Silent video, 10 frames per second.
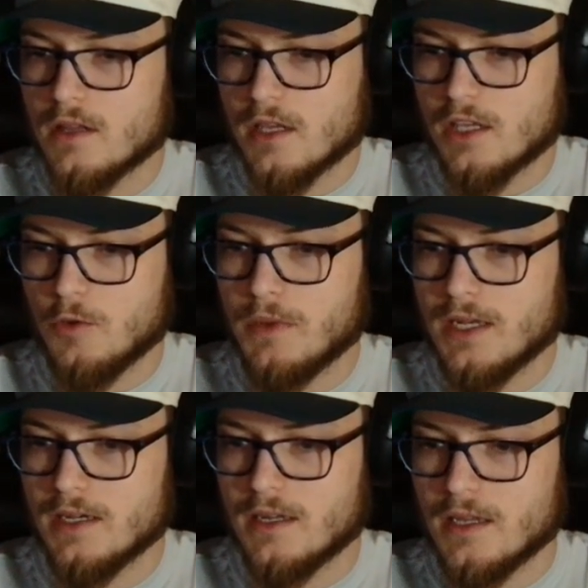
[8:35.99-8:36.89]
the
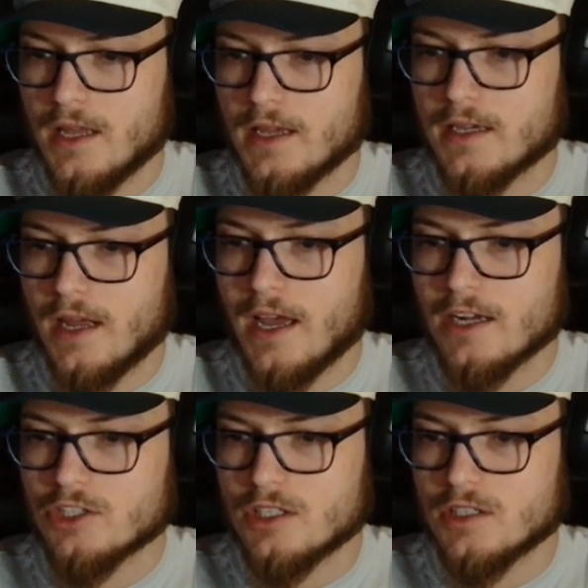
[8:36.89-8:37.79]
humidity, it can
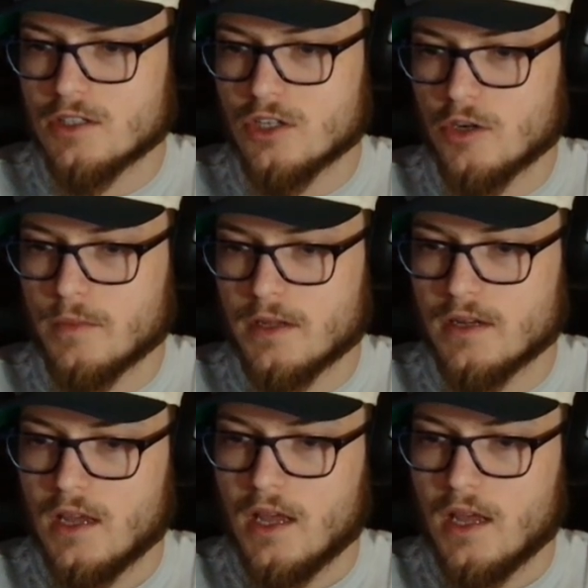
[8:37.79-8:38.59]
actually determine